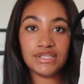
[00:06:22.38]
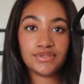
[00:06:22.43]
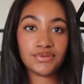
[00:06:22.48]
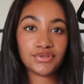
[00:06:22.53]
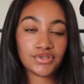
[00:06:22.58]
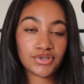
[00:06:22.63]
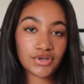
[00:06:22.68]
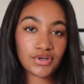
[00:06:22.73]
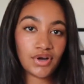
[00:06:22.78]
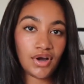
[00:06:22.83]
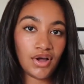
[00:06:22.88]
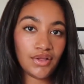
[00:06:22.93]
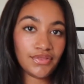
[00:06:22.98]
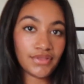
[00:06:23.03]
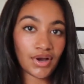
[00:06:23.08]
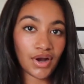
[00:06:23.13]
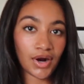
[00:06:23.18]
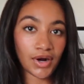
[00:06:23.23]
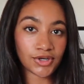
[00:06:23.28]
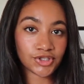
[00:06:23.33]
These ones are called
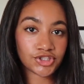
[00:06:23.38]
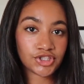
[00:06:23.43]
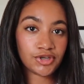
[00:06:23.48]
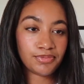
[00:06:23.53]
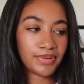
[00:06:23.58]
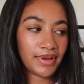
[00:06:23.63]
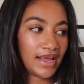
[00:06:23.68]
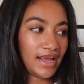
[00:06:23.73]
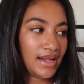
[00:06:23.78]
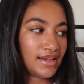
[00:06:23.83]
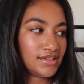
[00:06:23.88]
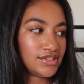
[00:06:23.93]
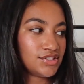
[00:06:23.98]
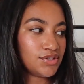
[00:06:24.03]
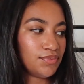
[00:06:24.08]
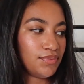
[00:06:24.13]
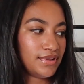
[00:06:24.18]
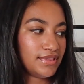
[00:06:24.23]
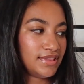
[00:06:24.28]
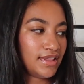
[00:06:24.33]
the Author pants.
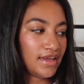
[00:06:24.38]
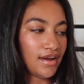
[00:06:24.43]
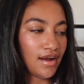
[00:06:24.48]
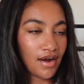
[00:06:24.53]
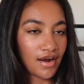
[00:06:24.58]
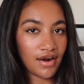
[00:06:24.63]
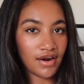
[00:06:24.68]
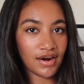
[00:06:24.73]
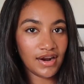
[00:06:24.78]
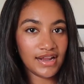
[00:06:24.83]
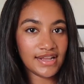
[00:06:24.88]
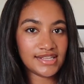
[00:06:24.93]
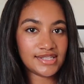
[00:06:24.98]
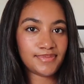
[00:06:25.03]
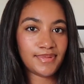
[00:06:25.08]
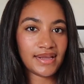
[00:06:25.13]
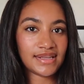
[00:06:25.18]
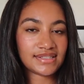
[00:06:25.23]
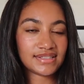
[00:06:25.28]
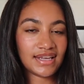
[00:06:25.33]
So what they are is
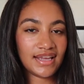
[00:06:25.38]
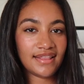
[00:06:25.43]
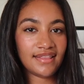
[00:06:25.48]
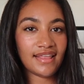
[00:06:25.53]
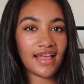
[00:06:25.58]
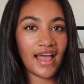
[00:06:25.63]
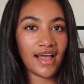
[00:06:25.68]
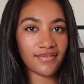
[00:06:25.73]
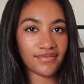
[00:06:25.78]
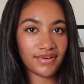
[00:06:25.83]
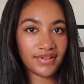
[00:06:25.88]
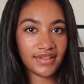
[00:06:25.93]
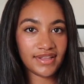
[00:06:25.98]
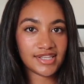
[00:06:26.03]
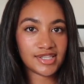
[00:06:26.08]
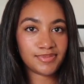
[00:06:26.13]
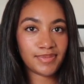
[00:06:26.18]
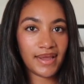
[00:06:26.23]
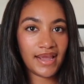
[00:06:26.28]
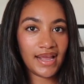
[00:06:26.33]
basically the
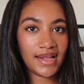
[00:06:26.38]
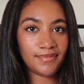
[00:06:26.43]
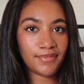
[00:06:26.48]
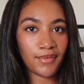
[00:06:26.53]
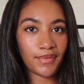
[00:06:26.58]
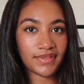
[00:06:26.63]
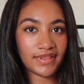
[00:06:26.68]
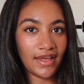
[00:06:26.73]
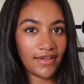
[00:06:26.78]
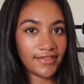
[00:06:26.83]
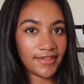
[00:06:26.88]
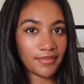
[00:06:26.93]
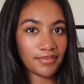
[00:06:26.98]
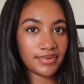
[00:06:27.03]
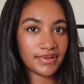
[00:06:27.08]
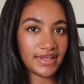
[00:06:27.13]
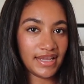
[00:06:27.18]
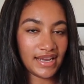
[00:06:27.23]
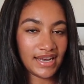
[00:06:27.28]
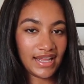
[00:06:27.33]
effortless pant but without the
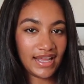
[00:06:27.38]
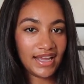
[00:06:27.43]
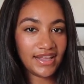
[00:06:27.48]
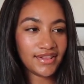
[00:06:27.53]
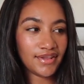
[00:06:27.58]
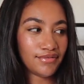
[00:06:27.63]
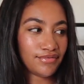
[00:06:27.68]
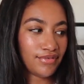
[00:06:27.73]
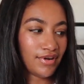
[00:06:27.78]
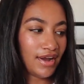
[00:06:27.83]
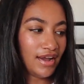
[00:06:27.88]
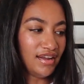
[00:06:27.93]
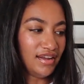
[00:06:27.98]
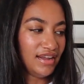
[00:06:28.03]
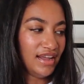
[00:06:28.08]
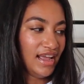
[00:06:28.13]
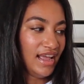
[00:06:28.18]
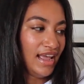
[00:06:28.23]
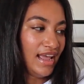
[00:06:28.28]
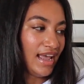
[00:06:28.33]
pleating in the
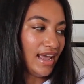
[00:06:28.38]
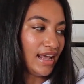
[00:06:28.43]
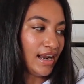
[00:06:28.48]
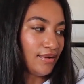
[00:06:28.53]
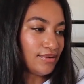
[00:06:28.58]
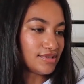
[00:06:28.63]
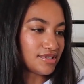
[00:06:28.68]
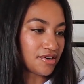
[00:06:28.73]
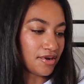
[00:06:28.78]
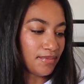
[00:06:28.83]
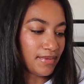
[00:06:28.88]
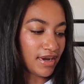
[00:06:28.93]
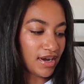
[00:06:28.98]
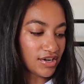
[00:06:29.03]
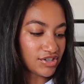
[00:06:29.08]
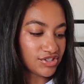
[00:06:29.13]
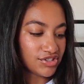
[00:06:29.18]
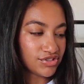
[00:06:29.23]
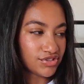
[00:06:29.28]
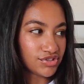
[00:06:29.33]
front. And I was like, oh my
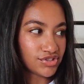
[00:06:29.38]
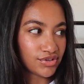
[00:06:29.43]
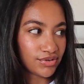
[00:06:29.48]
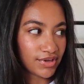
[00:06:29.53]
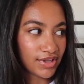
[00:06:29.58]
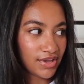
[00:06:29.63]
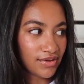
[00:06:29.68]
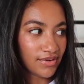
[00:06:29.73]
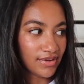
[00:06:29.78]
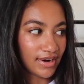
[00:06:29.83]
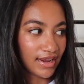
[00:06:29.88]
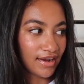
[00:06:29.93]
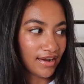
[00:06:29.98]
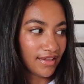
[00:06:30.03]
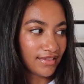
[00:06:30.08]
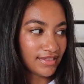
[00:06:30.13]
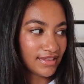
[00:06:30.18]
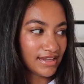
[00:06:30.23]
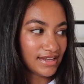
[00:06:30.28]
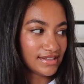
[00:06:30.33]
gosh, these are so cute. And I
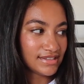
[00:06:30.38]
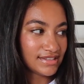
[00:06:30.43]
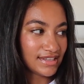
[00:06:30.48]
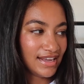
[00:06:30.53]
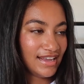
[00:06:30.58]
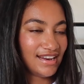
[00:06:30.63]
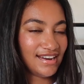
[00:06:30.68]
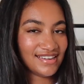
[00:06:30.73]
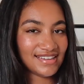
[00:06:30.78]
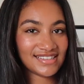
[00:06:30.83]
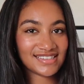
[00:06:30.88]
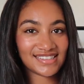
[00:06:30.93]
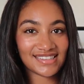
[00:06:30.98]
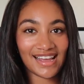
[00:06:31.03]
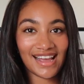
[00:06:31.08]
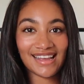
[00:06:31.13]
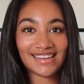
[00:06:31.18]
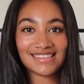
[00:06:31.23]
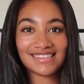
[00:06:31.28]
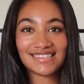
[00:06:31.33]
got these in a
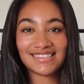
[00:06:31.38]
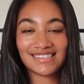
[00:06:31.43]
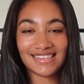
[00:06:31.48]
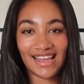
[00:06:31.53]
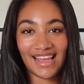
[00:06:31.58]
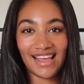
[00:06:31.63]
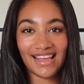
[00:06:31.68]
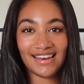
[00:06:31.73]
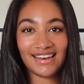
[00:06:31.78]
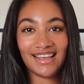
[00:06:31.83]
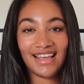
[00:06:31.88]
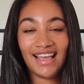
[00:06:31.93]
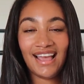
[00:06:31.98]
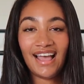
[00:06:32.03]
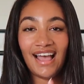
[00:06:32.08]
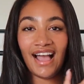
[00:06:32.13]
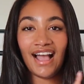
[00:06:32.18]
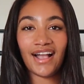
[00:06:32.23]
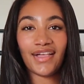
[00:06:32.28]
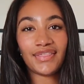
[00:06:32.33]
size 10.
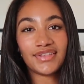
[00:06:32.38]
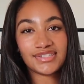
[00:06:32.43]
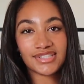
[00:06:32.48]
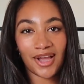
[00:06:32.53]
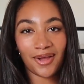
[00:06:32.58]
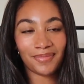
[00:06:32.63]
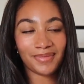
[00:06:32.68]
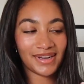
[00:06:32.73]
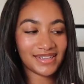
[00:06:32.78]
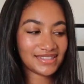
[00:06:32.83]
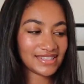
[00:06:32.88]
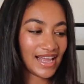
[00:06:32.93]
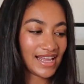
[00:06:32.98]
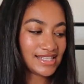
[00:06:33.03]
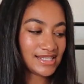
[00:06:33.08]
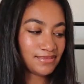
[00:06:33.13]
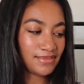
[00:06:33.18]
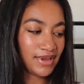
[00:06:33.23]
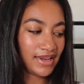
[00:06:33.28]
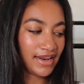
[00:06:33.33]
I got the top in a
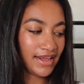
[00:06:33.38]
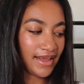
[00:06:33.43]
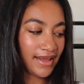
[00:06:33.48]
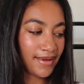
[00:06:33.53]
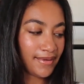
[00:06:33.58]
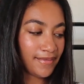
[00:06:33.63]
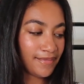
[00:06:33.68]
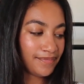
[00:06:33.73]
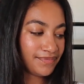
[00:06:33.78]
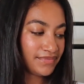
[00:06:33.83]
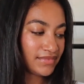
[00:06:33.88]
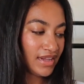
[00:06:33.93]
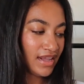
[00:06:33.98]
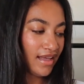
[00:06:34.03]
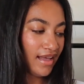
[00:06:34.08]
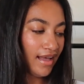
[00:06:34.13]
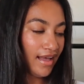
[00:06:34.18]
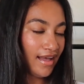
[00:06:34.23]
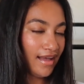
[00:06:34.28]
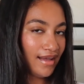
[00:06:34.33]
size medium.
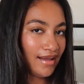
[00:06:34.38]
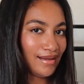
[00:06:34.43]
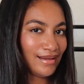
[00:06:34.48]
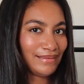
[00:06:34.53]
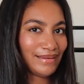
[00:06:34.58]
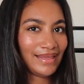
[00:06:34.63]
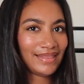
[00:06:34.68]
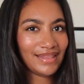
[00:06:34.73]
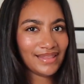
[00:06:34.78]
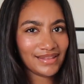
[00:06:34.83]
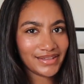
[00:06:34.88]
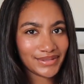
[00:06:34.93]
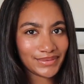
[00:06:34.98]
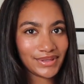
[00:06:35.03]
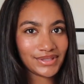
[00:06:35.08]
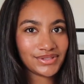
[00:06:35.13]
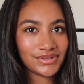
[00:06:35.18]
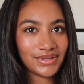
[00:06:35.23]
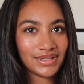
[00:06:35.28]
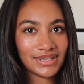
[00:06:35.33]
Uh, and then the
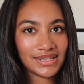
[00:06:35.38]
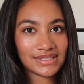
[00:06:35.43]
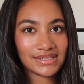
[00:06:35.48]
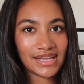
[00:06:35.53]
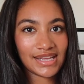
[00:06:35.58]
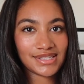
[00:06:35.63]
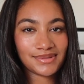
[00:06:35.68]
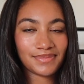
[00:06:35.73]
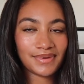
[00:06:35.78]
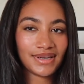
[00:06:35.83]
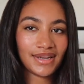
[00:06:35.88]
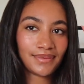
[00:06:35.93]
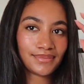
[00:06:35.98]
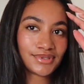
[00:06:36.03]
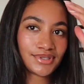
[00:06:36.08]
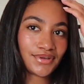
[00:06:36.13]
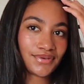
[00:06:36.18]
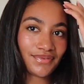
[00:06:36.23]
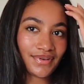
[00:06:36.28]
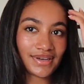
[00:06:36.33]
lets me know the size being
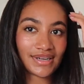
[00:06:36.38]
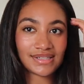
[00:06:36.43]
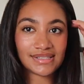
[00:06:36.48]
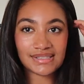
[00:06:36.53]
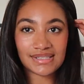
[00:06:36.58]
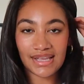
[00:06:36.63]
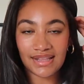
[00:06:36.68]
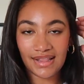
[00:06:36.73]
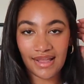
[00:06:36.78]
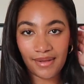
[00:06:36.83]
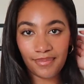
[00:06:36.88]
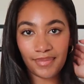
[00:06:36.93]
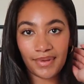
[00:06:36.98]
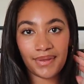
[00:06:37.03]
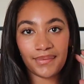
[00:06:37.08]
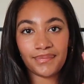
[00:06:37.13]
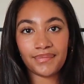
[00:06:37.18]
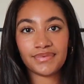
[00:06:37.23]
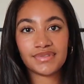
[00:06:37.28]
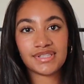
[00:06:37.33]
too, if I didn't say that.
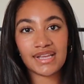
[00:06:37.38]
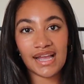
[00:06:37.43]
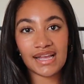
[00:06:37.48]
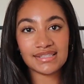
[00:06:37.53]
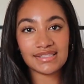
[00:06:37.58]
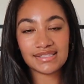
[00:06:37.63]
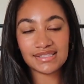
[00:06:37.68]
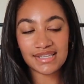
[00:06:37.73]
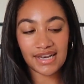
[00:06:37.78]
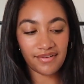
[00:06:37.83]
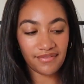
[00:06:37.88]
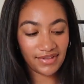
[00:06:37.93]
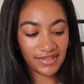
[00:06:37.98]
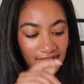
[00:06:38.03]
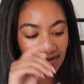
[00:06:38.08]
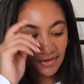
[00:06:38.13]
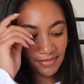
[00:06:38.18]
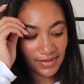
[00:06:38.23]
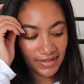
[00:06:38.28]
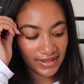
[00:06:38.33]
But sizes and
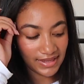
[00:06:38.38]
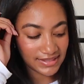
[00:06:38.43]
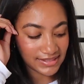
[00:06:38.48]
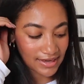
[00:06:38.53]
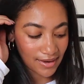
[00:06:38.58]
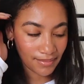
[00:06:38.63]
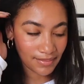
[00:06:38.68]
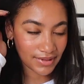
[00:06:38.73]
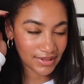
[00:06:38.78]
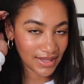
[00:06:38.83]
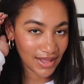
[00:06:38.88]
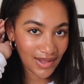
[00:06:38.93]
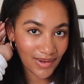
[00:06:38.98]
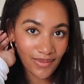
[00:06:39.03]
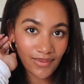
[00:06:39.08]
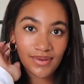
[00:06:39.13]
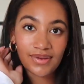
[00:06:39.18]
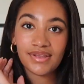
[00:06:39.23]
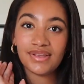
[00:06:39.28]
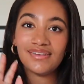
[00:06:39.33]
everything will be linked down
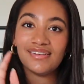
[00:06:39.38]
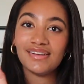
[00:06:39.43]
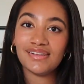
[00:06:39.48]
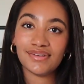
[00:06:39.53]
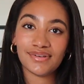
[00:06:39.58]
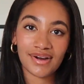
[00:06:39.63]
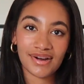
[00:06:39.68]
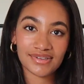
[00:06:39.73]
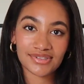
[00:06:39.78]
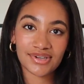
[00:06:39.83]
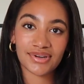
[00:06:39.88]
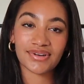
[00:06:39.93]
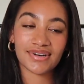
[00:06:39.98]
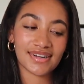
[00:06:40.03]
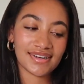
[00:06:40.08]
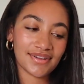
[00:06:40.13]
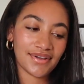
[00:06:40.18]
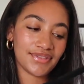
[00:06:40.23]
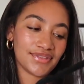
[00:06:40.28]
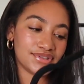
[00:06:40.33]
below. You guys
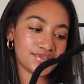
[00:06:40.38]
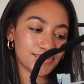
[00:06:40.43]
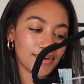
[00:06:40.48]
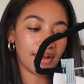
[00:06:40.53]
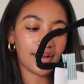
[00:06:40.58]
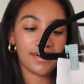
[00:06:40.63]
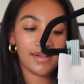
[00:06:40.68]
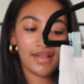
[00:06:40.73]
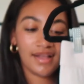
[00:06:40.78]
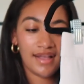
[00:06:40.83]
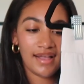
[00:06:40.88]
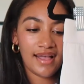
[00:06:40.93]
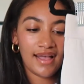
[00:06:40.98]
already know the drill.